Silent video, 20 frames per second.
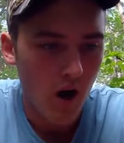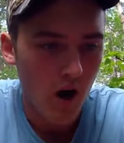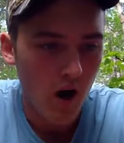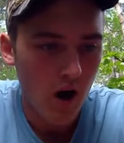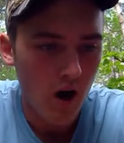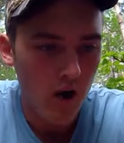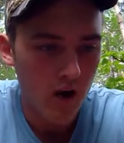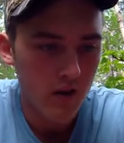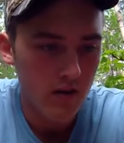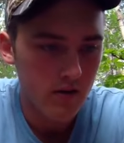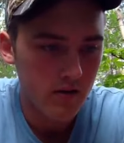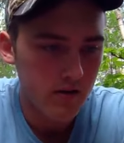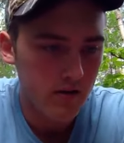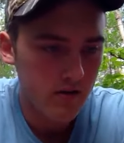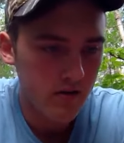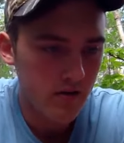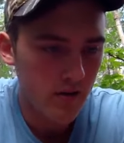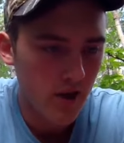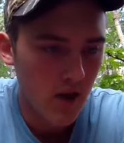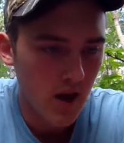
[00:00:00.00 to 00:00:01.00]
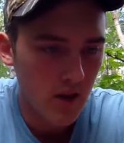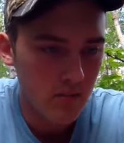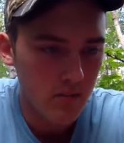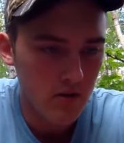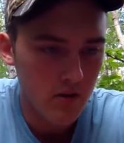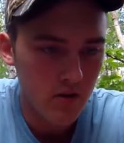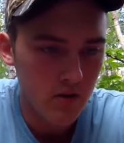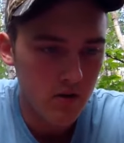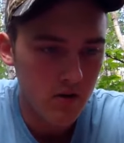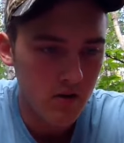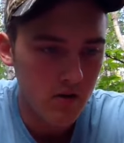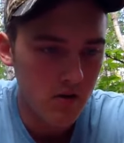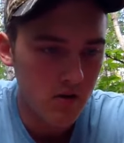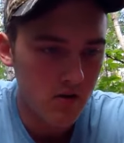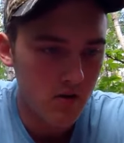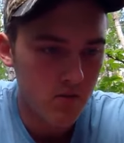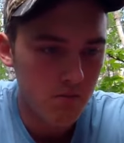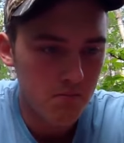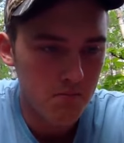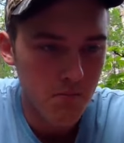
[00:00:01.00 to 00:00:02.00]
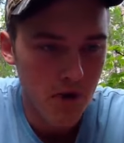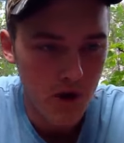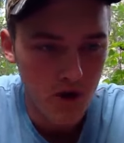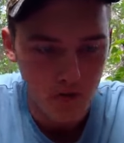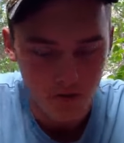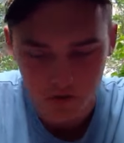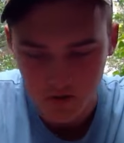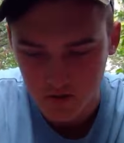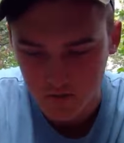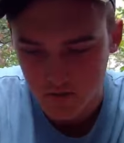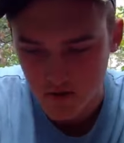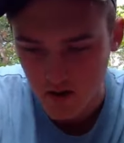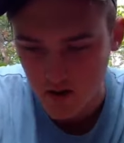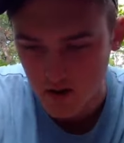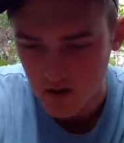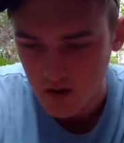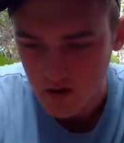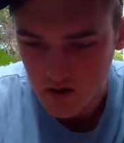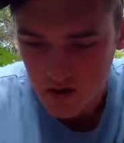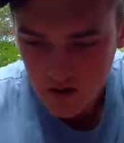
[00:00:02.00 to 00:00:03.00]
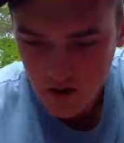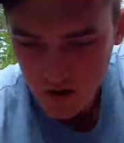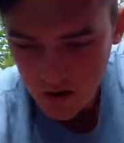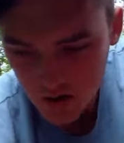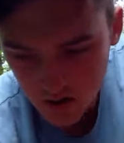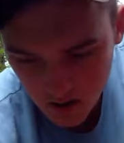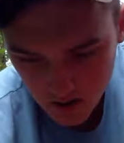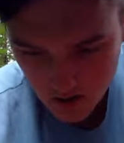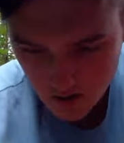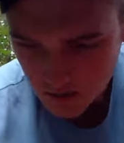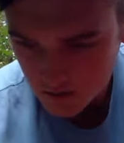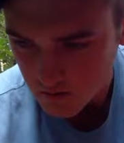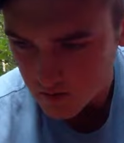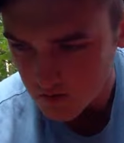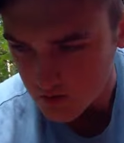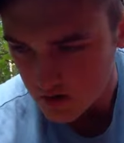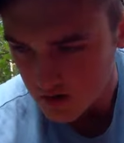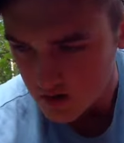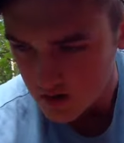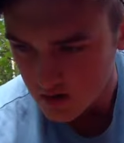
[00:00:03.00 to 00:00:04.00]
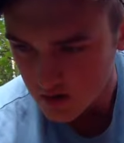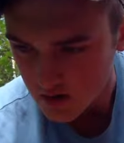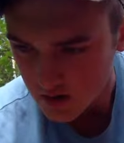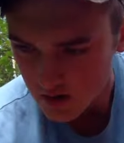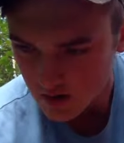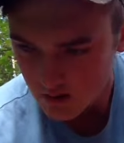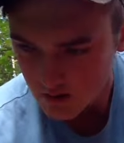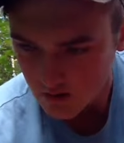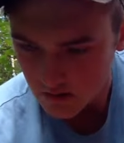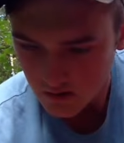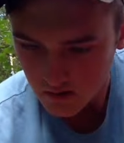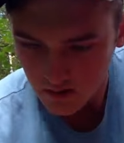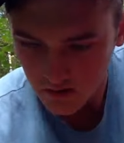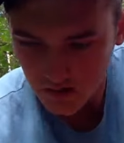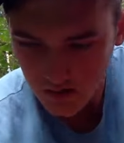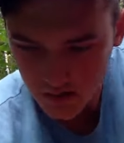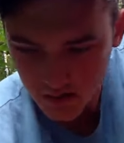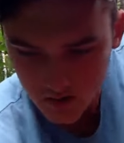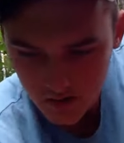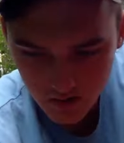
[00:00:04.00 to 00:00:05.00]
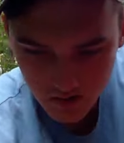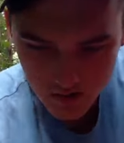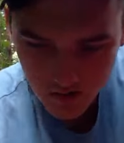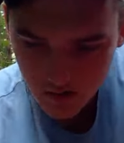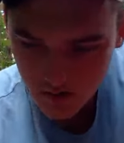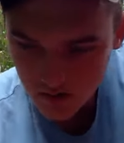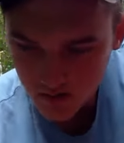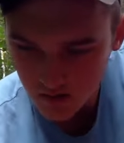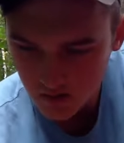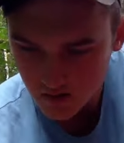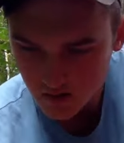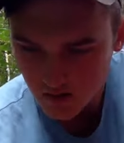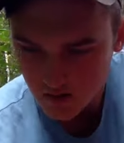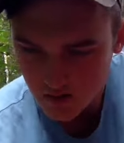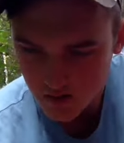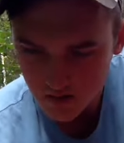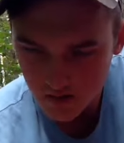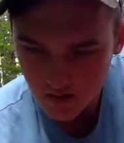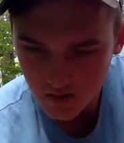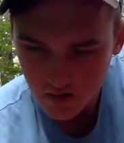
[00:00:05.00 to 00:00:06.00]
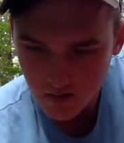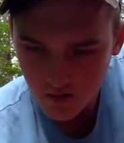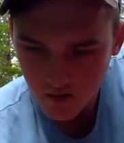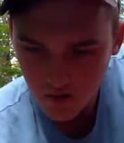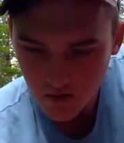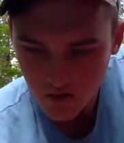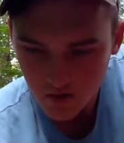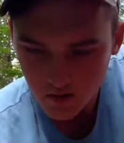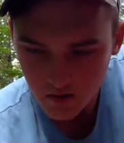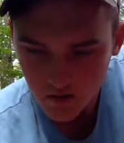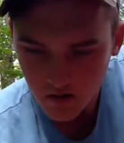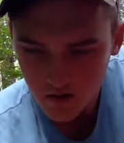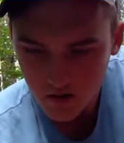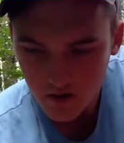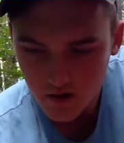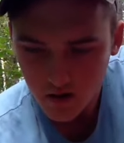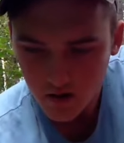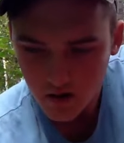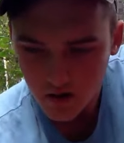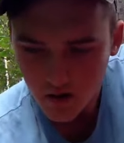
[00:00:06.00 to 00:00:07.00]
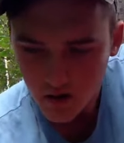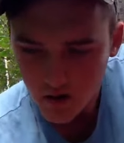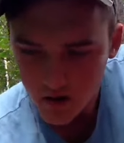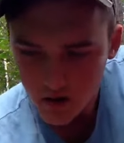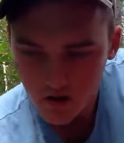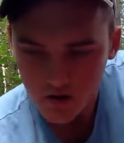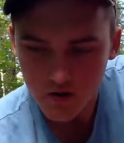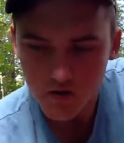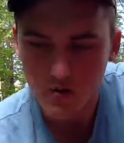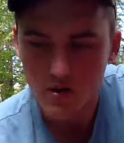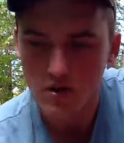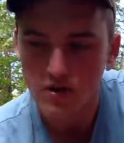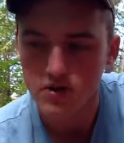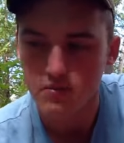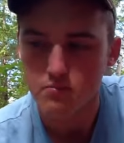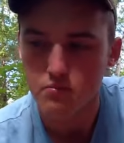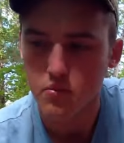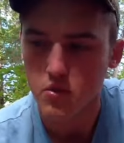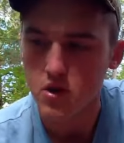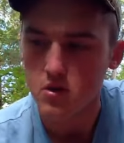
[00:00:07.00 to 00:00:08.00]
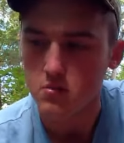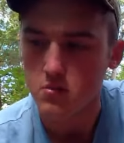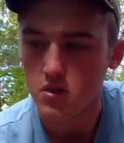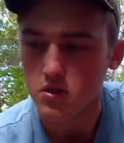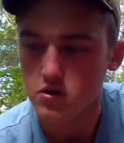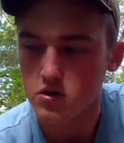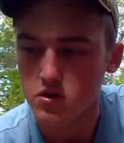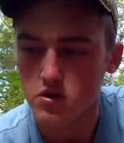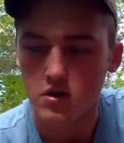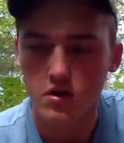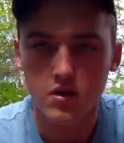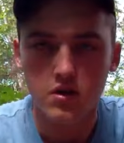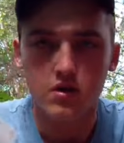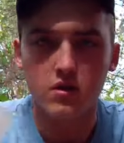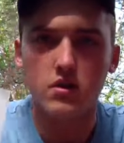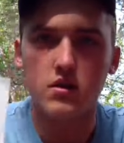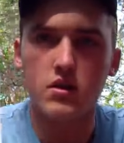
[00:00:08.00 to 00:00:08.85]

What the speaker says: The Gambler Minnow Spin, which is right here. So it is pretty much